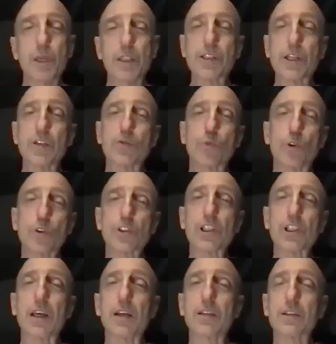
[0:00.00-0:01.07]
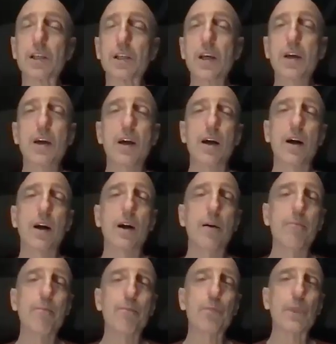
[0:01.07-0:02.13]
best case, worst case,
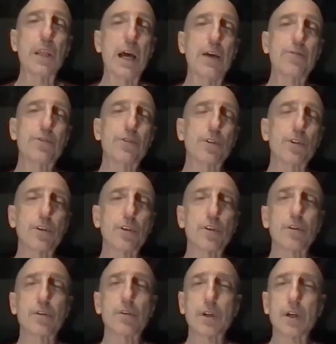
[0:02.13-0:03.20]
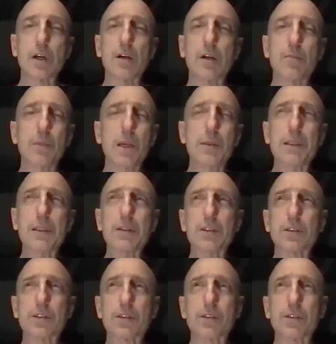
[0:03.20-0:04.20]
after maybe